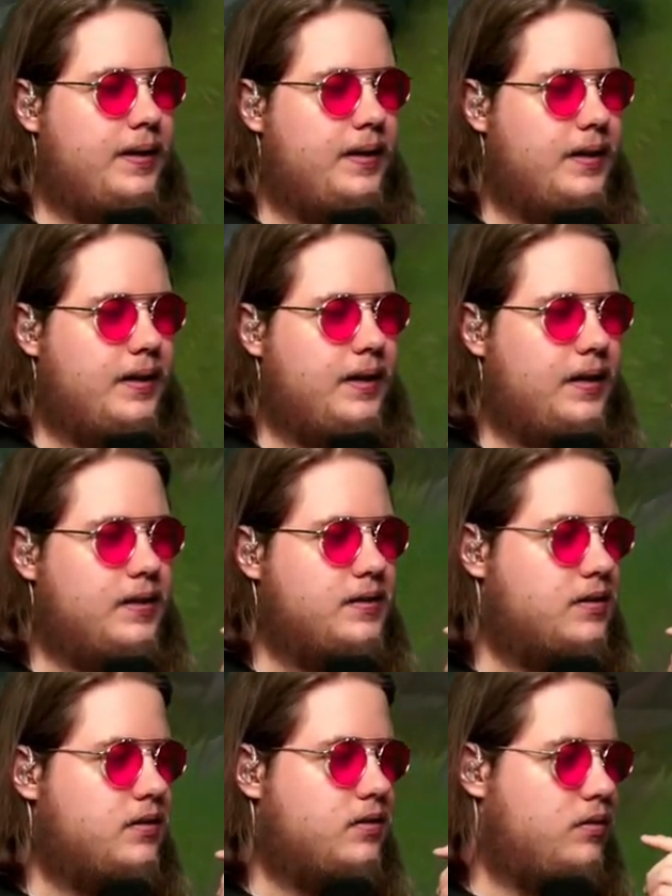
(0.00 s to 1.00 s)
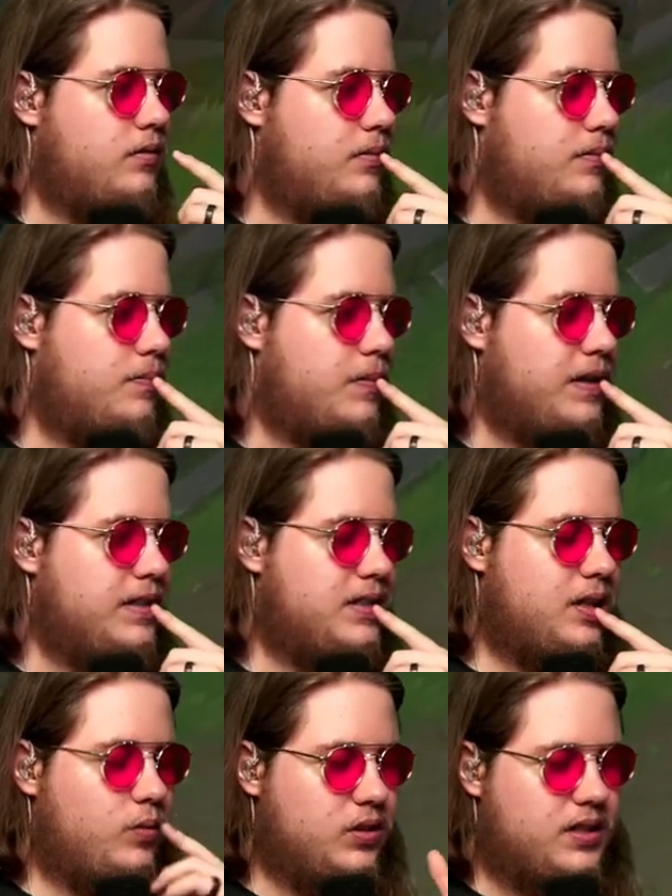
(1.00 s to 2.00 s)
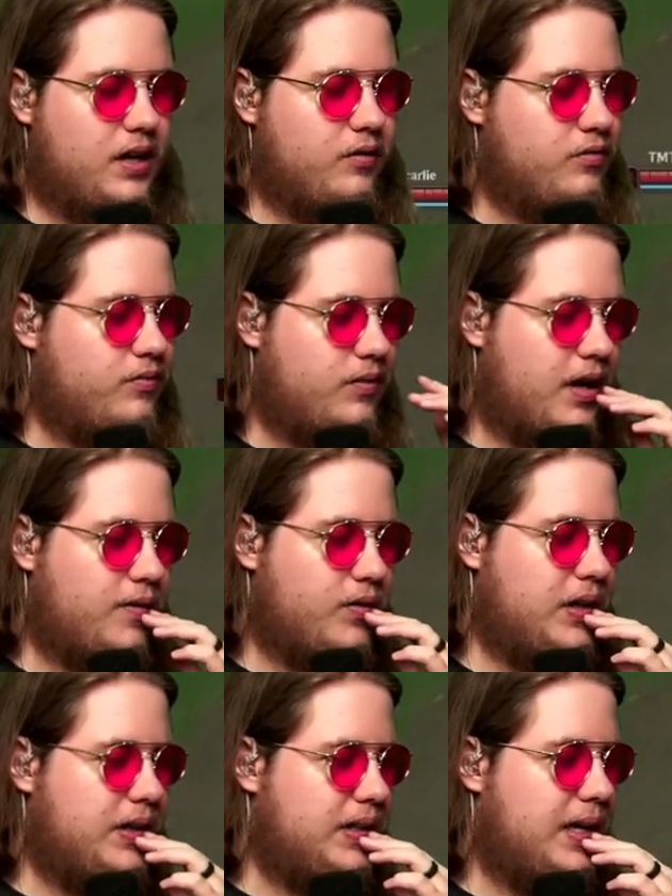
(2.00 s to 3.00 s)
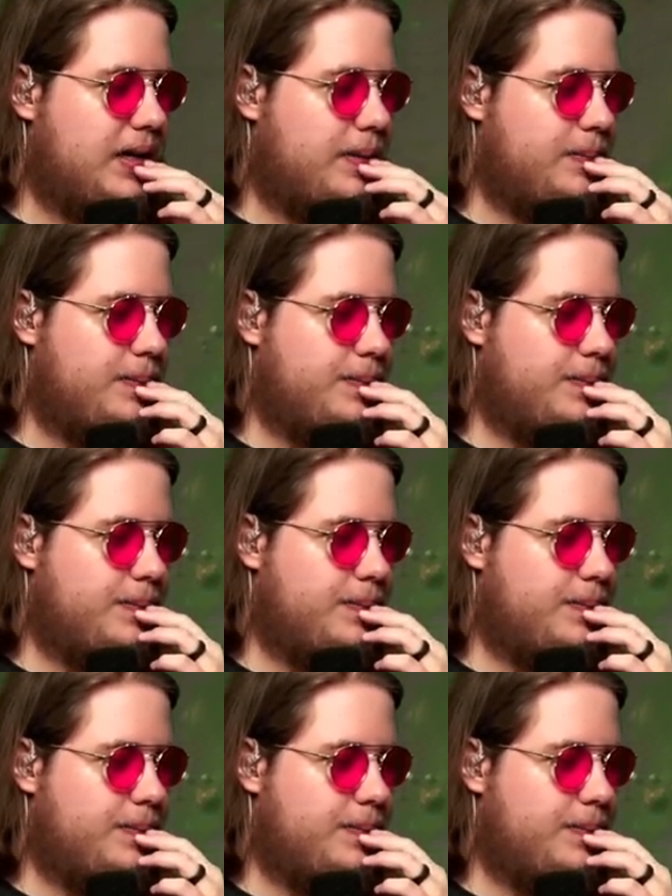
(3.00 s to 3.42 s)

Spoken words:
As my Lee Sin was kind of hovering there.